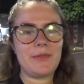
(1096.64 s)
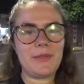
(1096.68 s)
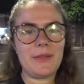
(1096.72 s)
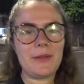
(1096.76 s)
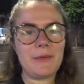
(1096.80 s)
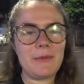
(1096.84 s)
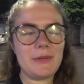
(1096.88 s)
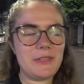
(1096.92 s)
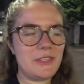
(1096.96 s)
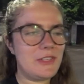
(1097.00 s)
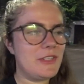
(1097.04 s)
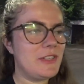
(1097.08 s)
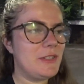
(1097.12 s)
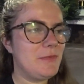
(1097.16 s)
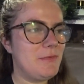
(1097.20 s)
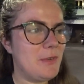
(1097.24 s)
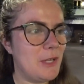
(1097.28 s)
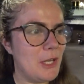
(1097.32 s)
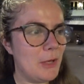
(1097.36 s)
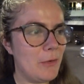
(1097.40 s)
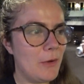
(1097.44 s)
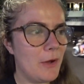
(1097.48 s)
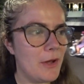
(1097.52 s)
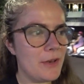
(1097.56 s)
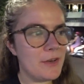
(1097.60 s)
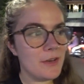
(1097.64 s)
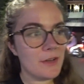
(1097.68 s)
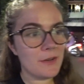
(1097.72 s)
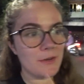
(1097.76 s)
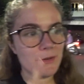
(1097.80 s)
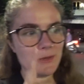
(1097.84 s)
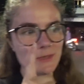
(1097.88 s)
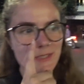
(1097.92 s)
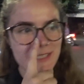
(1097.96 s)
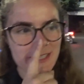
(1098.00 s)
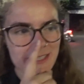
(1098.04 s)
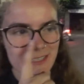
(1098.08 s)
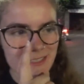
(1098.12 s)
think we should follow our
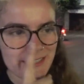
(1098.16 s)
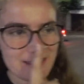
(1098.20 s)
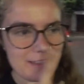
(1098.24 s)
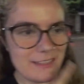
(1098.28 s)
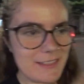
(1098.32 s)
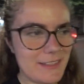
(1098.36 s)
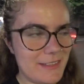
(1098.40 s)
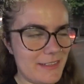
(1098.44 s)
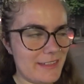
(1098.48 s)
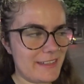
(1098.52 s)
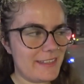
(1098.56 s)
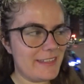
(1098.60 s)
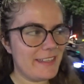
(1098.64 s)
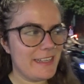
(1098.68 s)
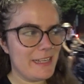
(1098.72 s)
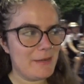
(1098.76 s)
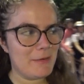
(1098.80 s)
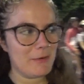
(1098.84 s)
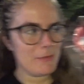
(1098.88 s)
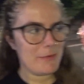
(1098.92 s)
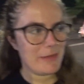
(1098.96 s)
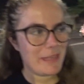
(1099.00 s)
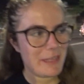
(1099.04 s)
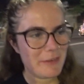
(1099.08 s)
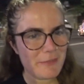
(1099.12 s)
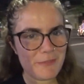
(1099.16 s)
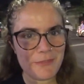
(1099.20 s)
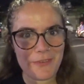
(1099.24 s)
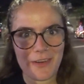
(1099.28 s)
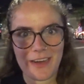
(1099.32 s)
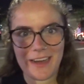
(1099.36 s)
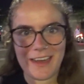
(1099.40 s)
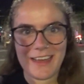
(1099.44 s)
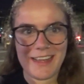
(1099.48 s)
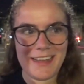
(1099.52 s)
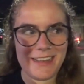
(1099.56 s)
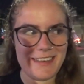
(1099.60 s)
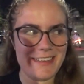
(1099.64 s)
noses and see what we can
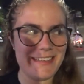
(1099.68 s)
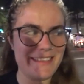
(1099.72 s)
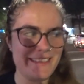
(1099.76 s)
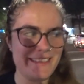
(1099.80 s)
find.